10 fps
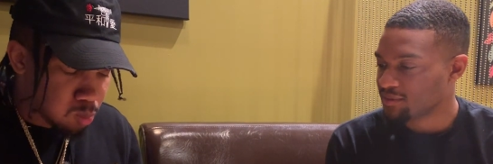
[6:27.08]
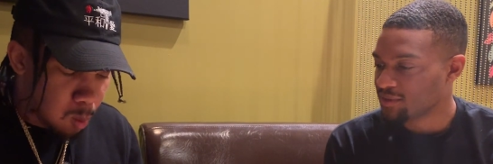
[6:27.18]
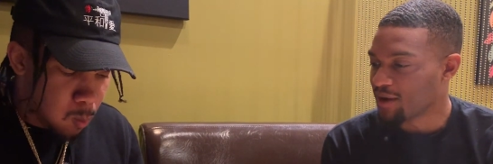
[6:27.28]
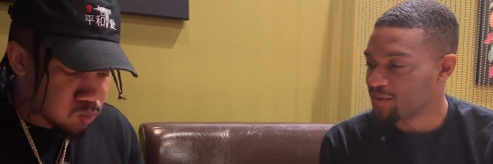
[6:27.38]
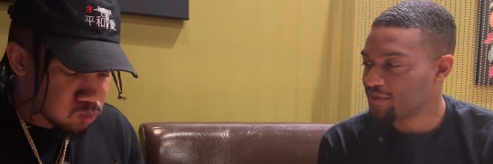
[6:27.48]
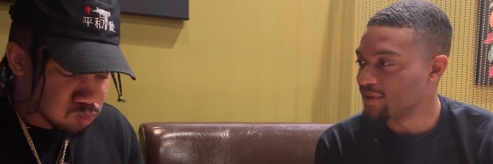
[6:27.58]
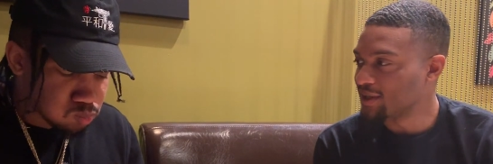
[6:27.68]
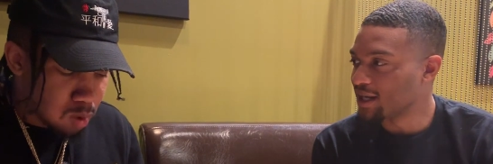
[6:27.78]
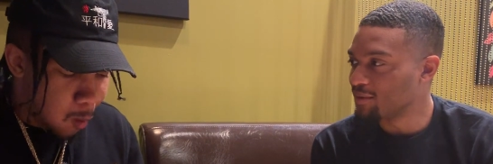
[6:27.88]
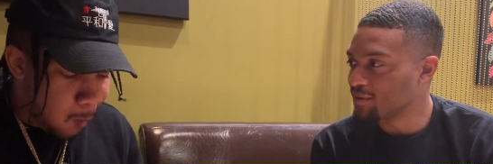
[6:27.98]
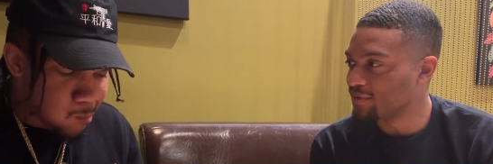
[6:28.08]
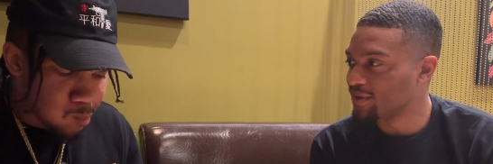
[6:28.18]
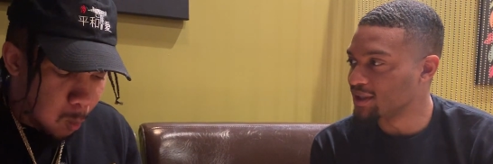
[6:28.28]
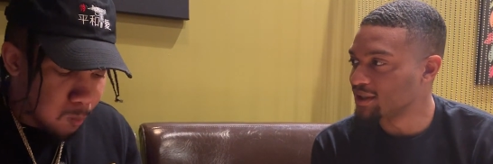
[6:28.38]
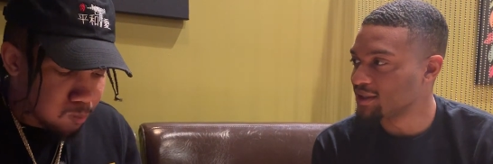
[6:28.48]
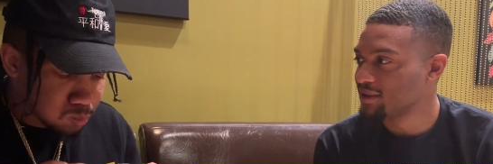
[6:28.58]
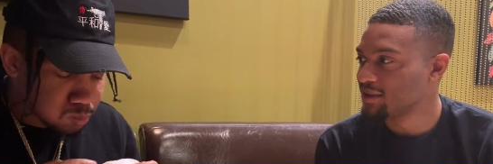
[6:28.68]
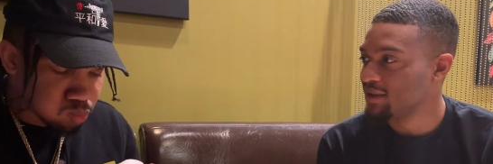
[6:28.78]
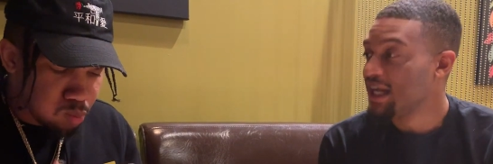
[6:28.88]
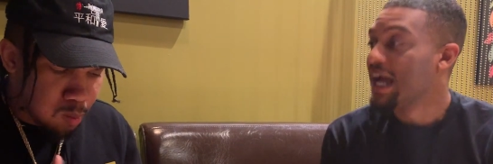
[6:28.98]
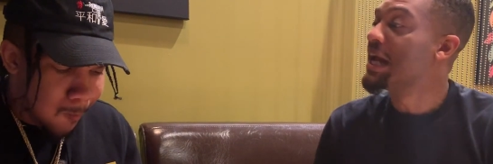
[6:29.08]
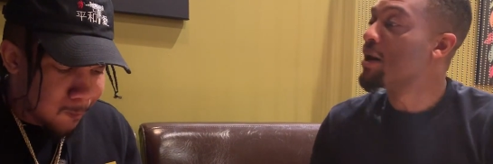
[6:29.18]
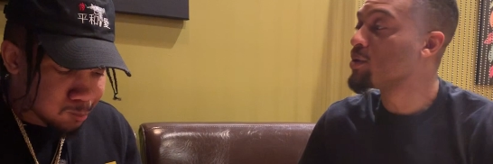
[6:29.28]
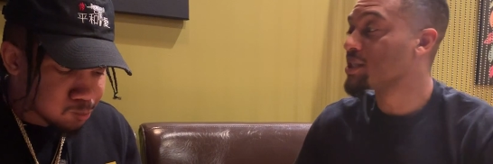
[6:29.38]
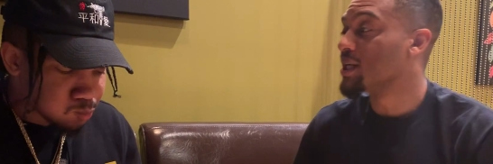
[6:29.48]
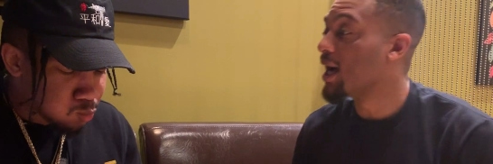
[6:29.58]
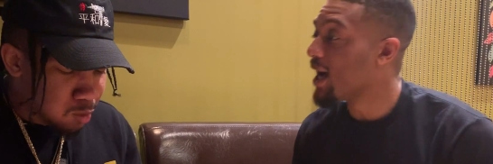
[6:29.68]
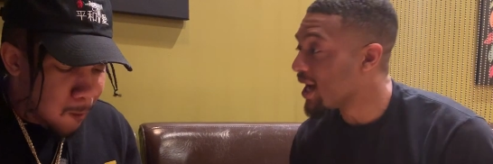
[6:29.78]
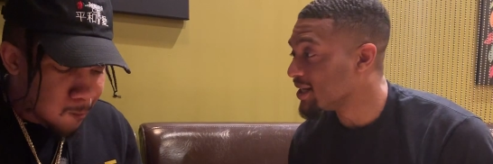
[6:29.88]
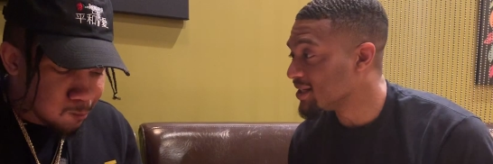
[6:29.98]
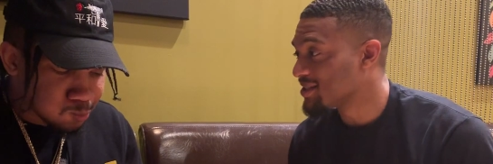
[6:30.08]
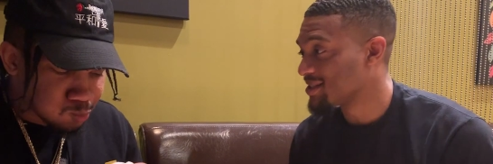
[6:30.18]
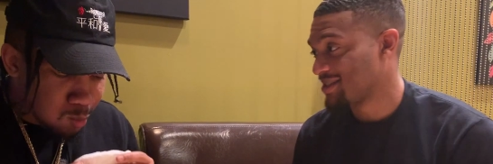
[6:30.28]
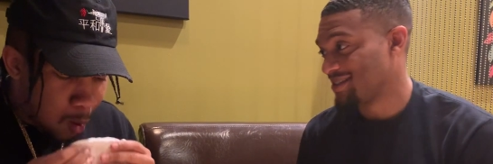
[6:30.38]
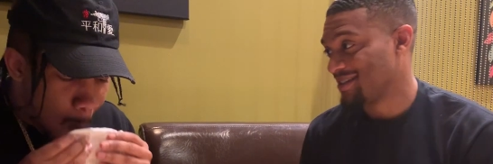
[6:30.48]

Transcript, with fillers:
Speaker 1: How we feeling? How we feeling? And I want your honest